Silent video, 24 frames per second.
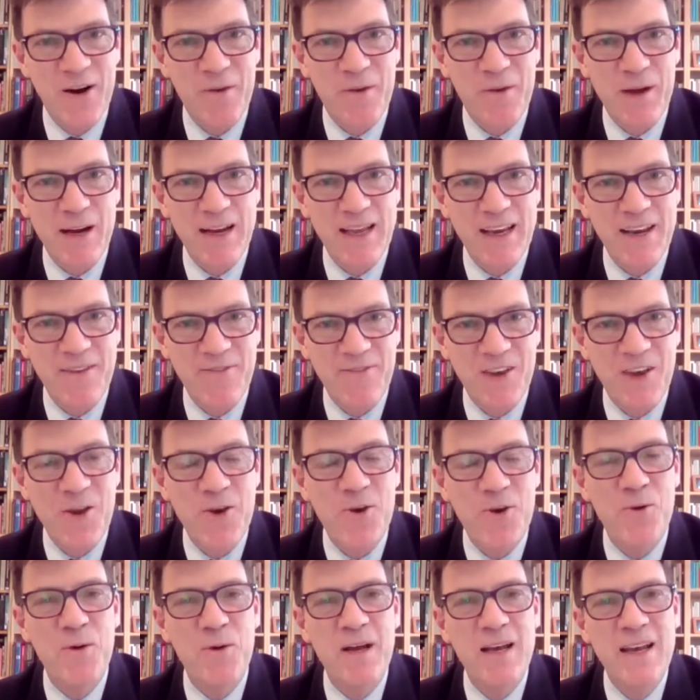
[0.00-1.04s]
I want to give
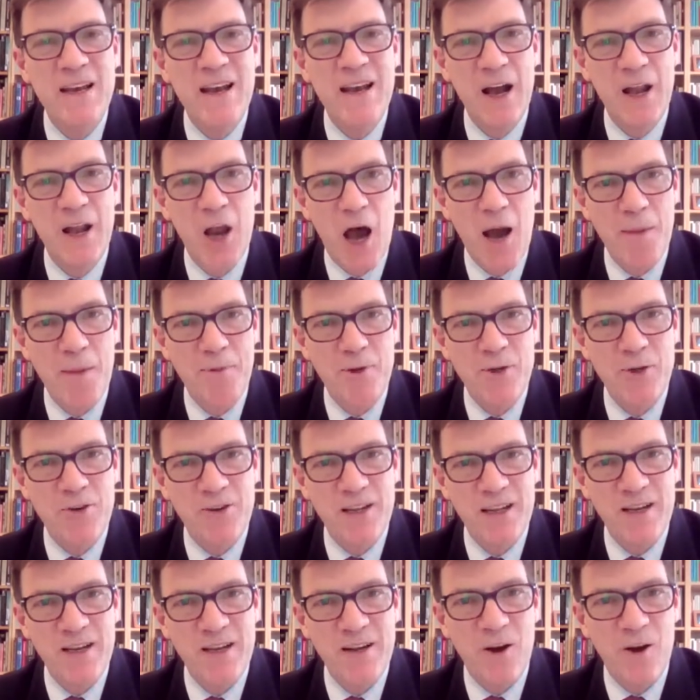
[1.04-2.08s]
you an
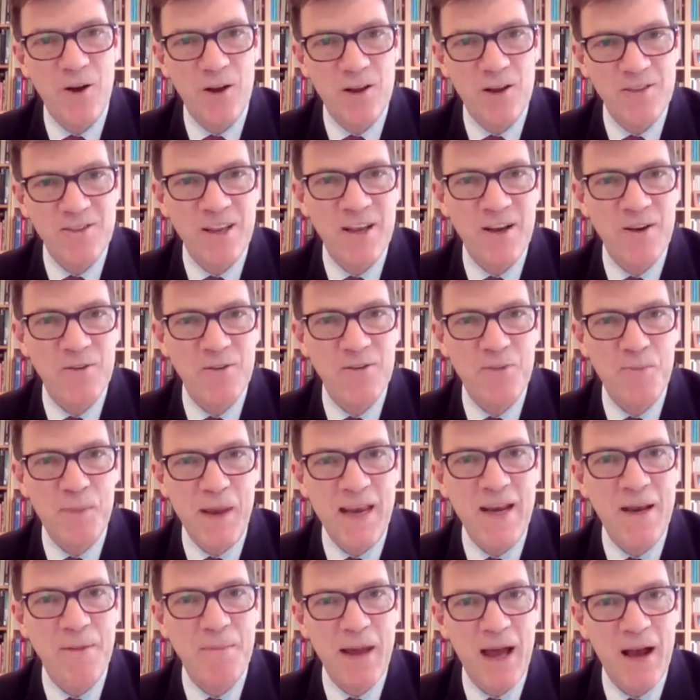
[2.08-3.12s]
opportunity to also
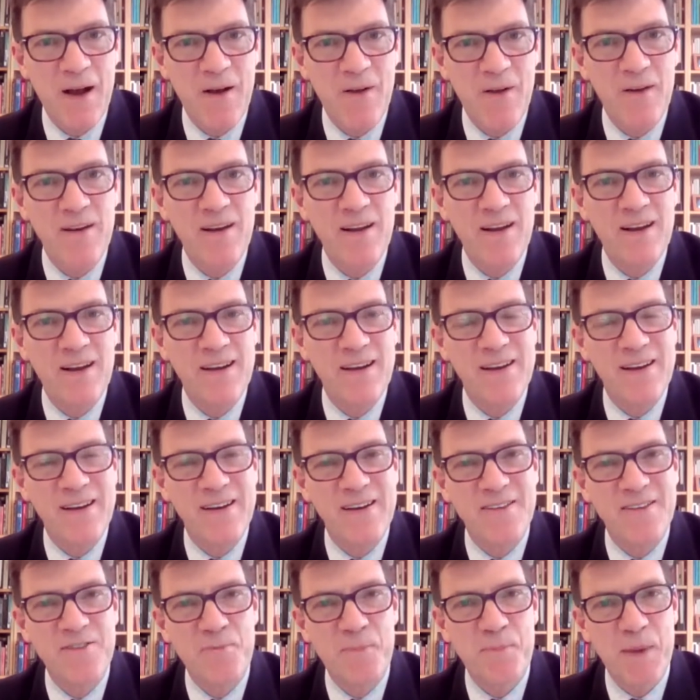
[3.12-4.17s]
speak about
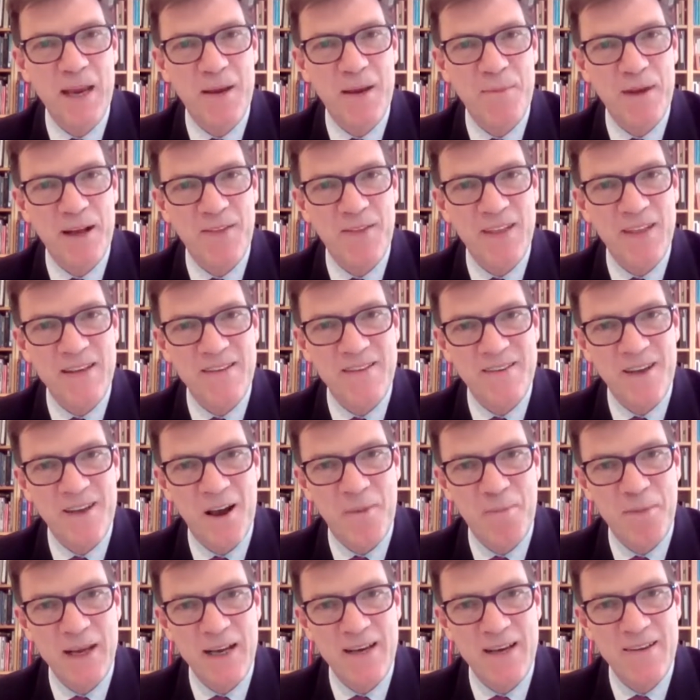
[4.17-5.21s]
this
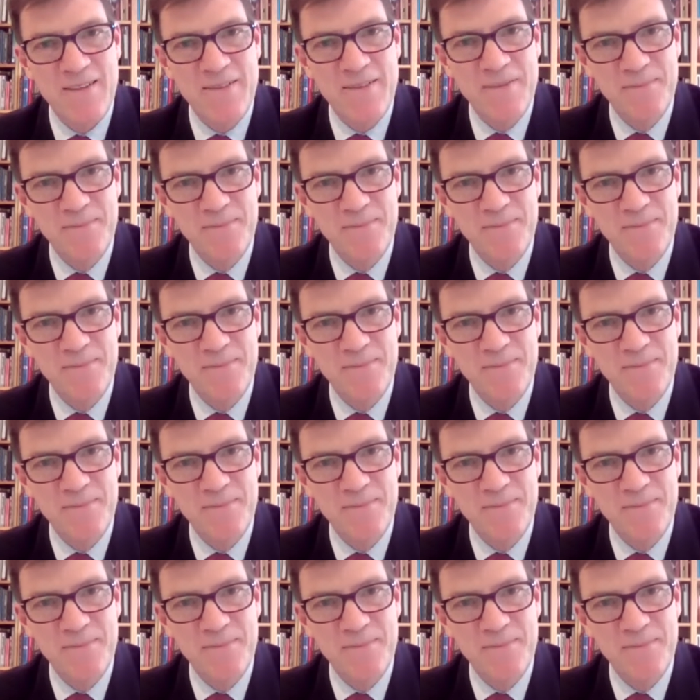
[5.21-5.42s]
topic.